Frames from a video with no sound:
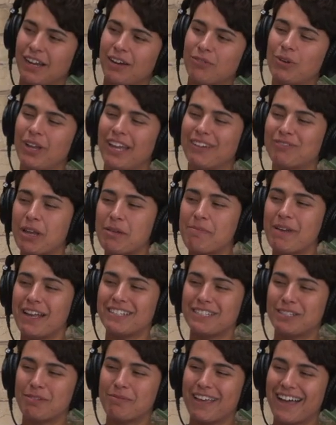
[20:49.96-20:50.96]
Well, rape has
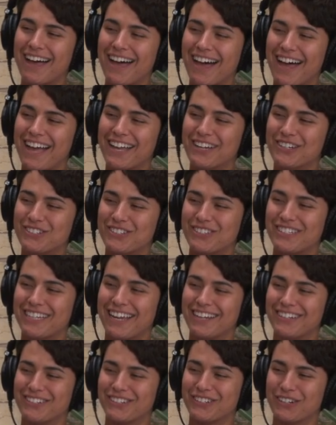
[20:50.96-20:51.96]
to be a higher
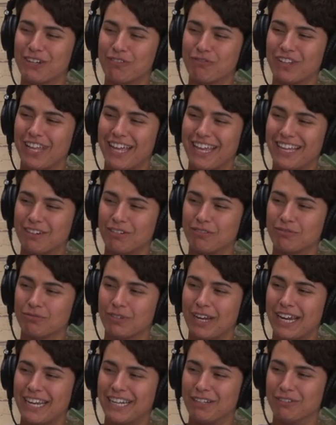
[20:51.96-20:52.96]
standard of like
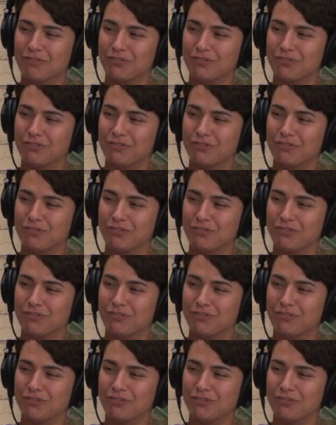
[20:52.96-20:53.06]
rating